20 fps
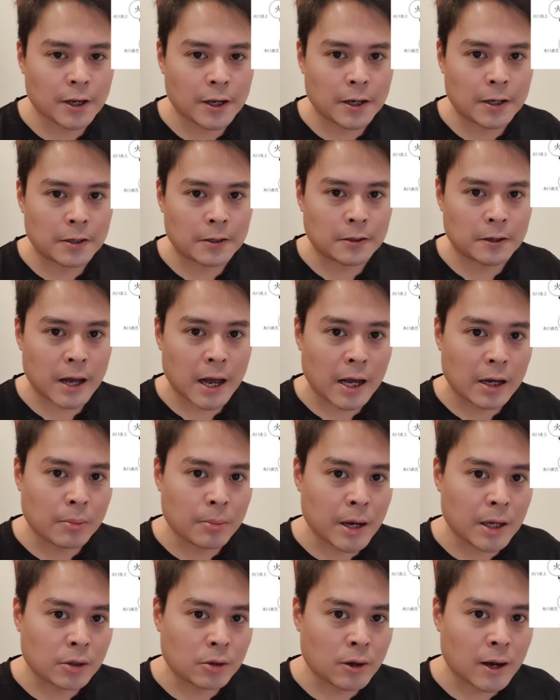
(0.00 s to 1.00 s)
and the
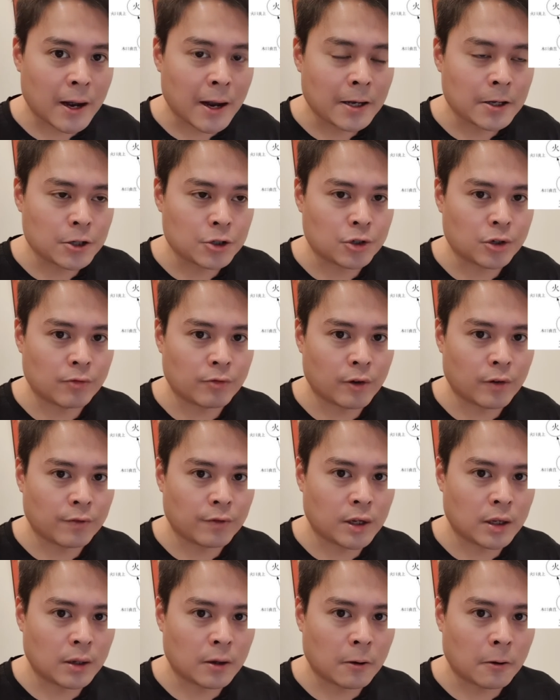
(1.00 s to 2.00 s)
elemental energy
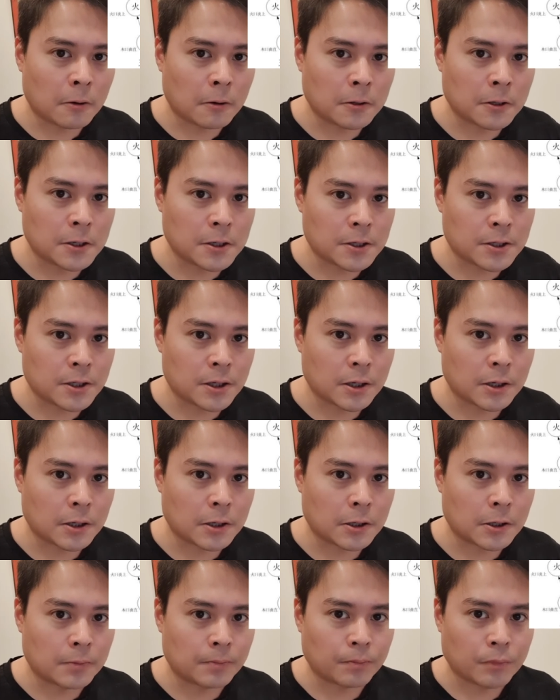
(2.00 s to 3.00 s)
within all these
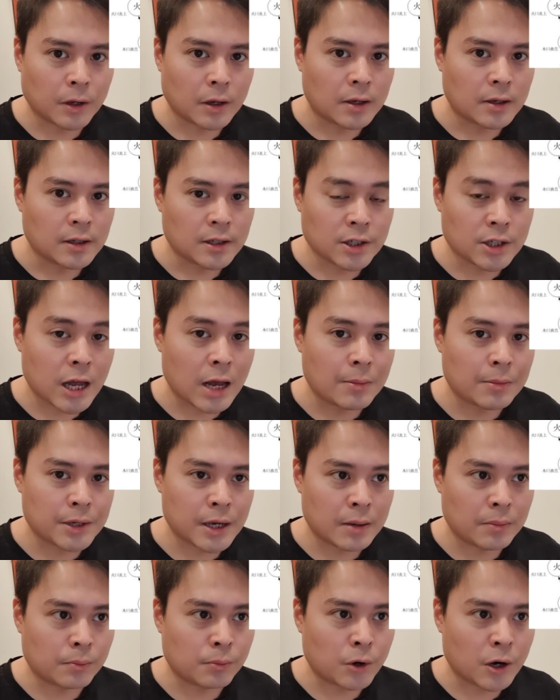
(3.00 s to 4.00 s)
stems
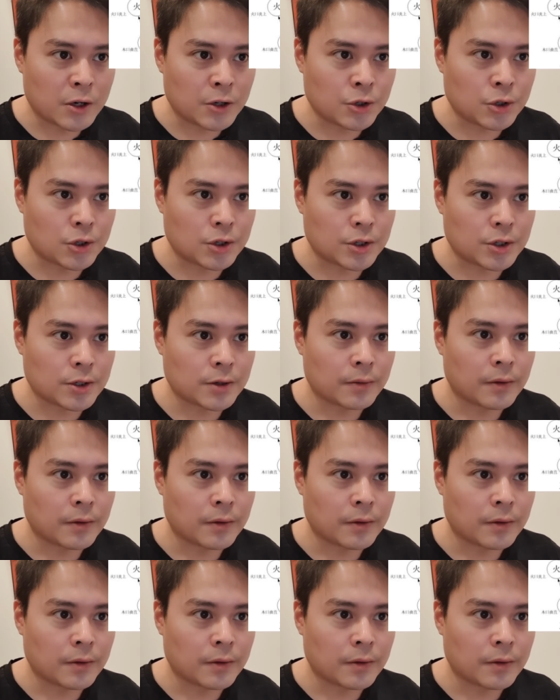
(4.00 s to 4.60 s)
and branches.